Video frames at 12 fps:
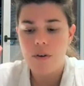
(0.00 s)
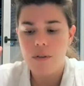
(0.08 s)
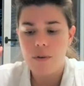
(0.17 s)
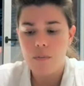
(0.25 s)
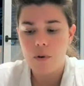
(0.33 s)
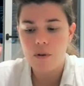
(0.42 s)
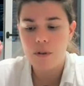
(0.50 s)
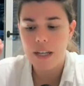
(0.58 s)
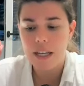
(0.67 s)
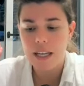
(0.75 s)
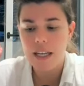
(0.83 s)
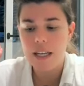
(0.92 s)
of the most
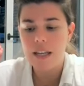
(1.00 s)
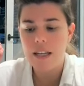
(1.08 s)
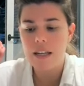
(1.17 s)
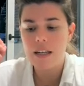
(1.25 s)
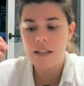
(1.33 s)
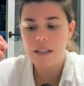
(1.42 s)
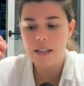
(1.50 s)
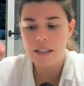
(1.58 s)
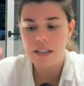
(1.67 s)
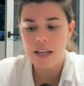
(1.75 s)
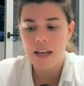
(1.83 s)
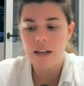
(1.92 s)
heinous,
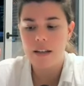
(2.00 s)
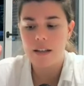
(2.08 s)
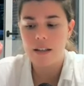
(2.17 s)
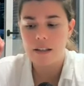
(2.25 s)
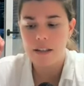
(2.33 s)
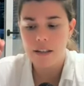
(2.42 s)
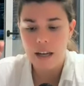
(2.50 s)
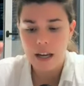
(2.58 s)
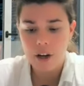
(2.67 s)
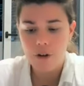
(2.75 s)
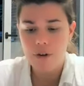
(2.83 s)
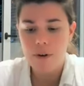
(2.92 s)
scandalous,
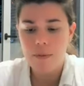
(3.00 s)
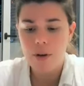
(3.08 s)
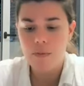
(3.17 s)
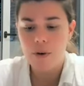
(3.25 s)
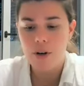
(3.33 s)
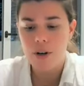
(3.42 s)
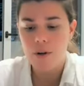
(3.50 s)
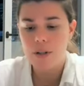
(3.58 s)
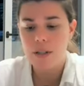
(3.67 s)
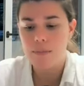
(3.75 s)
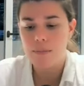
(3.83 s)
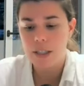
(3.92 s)
criminal,
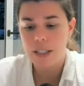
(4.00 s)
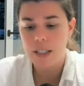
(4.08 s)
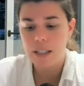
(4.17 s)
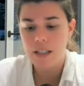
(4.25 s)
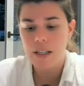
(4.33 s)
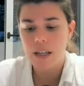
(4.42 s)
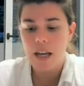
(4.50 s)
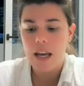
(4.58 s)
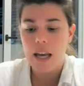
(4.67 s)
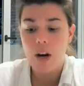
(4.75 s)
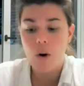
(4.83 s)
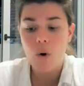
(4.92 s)
murderous leaks
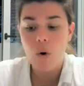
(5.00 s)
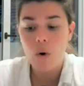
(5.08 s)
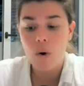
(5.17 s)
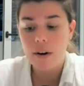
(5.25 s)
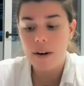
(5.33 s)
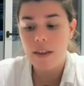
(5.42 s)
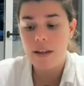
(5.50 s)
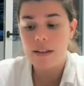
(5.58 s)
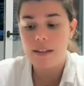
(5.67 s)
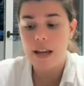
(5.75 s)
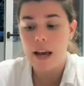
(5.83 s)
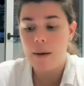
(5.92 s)
and hoard
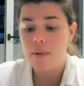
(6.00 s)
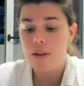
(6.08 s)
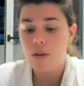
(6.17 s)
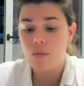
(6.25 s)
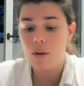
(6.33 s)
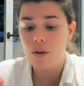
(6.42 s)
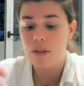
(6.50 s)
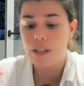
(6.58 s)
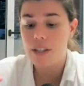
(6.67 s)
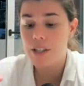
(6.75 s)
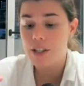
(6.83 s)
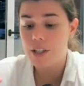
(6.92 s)
things that happen in the world
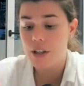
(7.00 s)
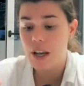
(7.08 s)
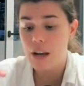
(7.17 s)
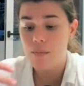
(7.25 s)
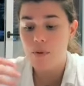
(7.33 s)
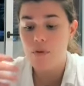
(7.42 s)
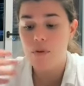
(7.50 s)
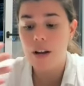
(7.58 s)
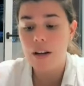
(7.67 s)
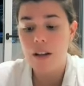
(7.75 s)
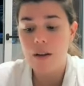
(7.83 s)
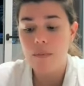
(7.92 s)
each day and
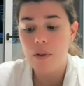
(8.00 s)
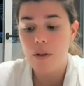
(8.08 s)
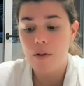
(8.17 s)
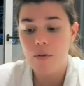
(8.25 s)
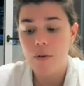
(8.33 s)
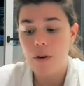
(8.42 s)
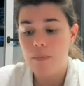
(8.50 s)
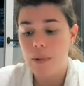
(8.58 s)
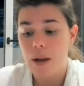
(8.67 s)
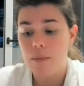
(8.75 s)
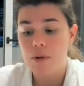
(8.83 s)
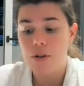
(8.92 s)
parade them through our
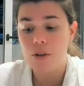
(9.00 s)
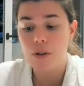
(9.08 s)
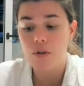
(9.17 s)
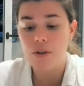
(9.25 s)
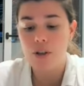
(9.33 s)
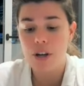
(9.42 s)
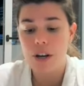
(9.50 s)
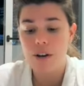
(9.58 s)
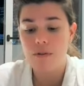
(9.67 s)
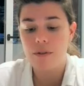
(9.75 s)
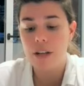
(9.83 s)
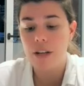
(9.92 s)
papers, news
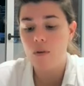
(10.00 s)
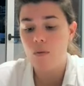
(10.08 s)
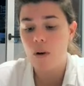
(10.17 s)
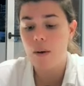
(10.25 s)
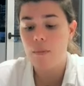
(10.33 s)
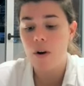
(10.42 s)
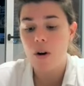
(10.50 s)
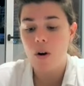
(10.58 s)
channels, and the web